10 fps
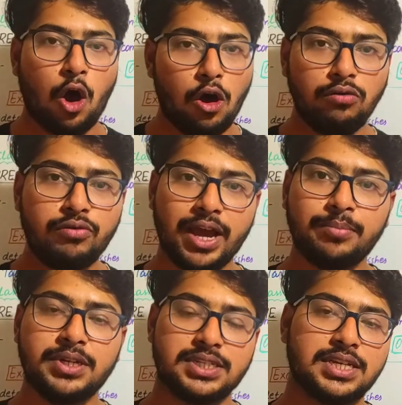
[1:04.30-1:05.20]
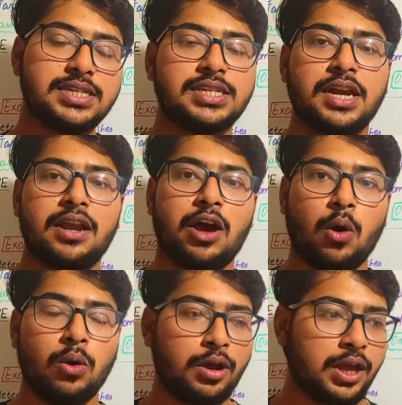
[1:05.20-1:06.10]
all we have discussed till
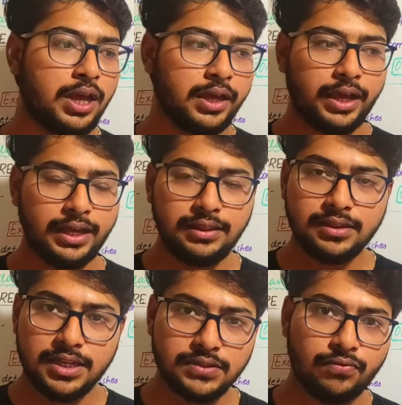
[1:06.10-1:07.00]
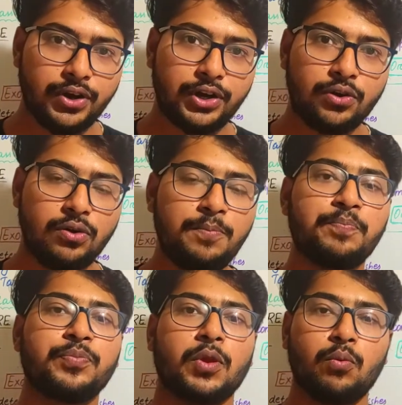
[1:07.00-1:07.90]
now. In this video,
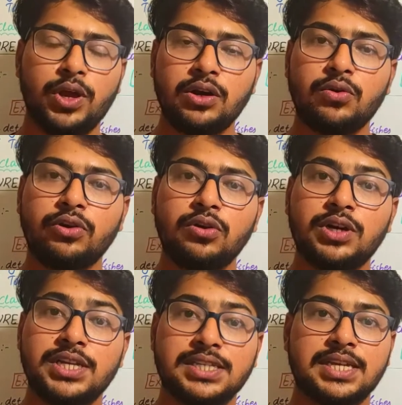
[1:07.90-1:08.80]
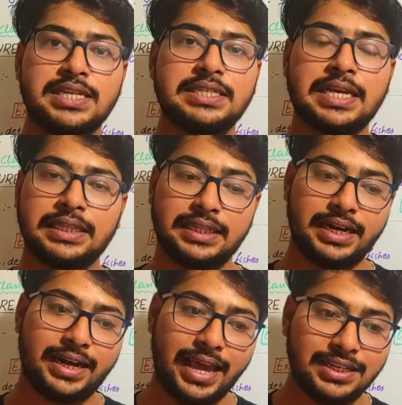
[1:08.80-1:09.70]
we are going to discuss the
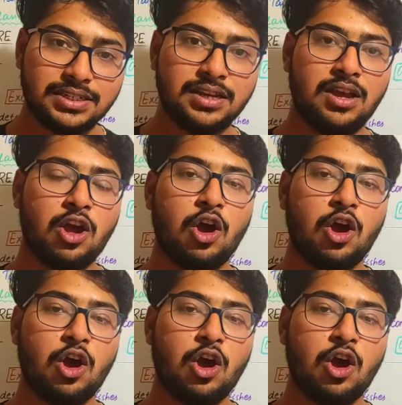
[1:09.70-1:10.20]
next